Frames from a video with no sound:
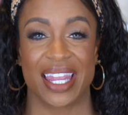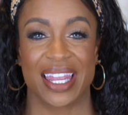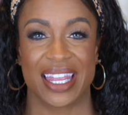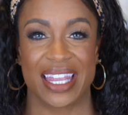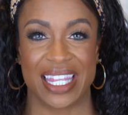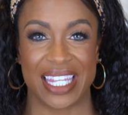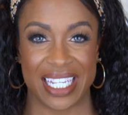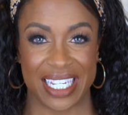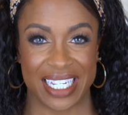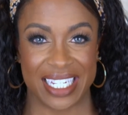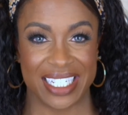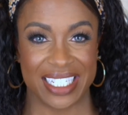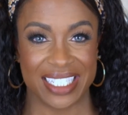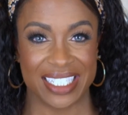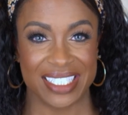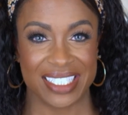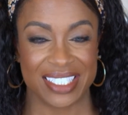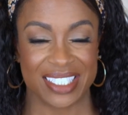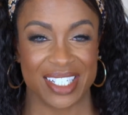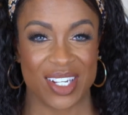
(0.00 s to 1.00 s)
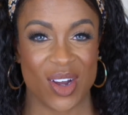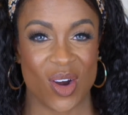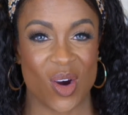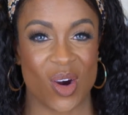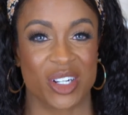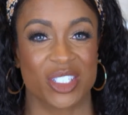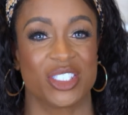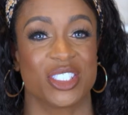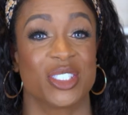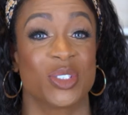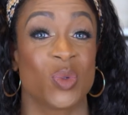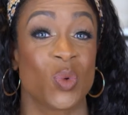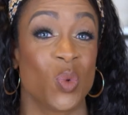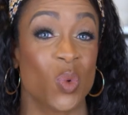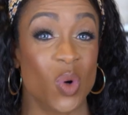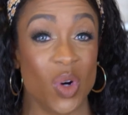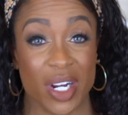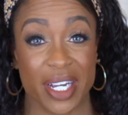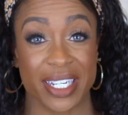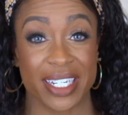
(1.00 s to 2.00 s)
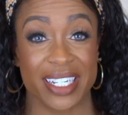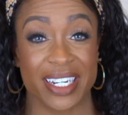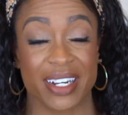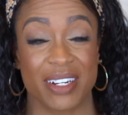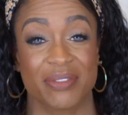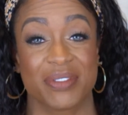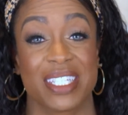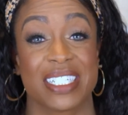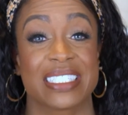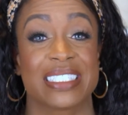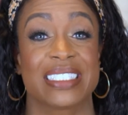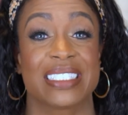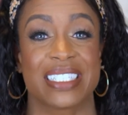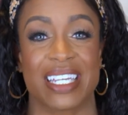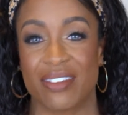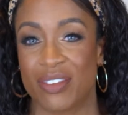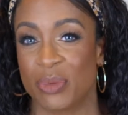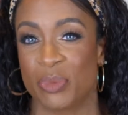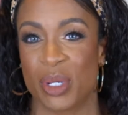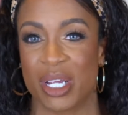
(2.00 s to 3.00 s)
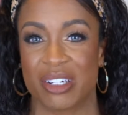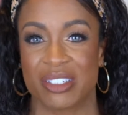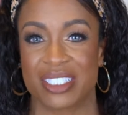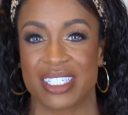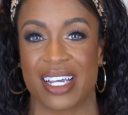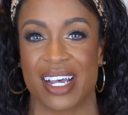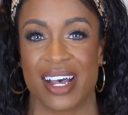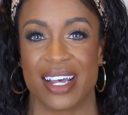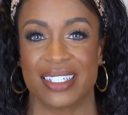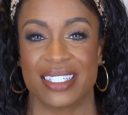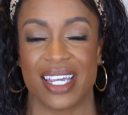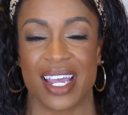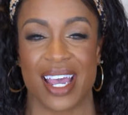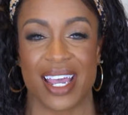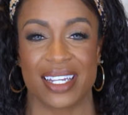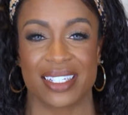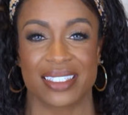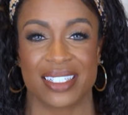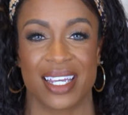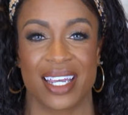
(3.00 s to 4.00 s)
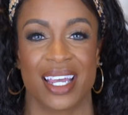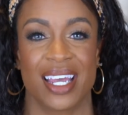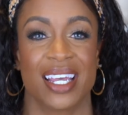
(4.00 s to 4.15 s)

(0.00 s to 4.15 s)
These are just one of the seven pairs of contacts